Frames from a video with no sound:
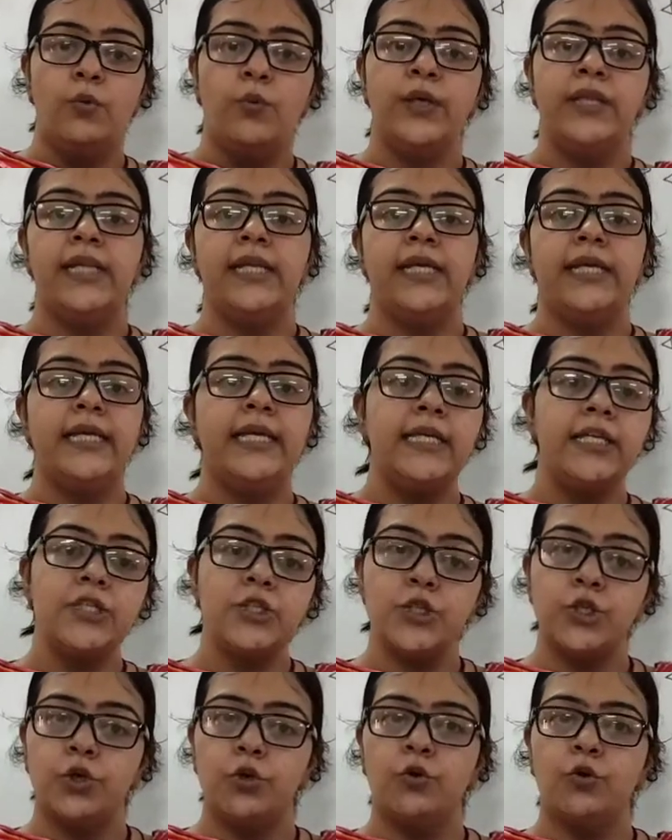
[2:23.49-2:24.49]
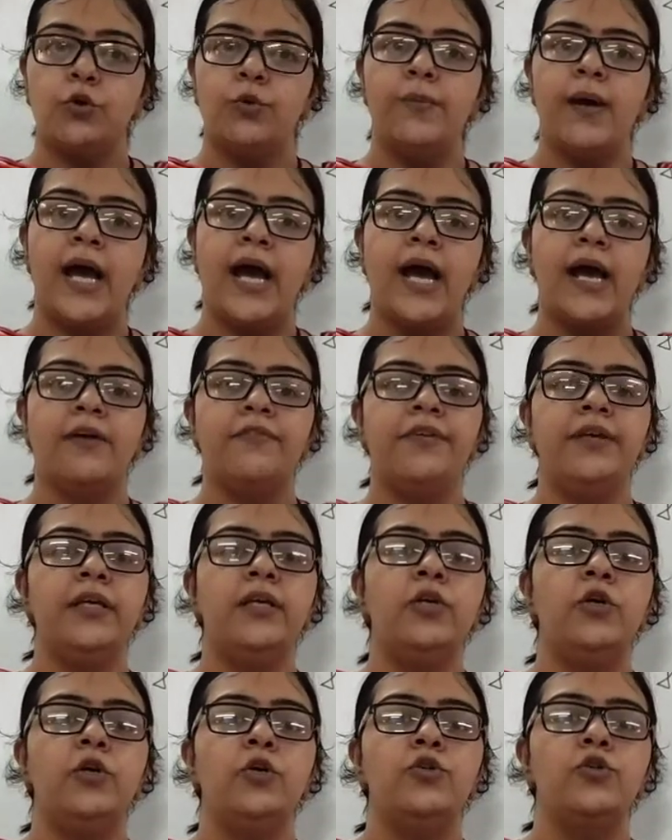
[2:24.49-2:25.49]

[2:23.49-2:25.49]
with each lobe having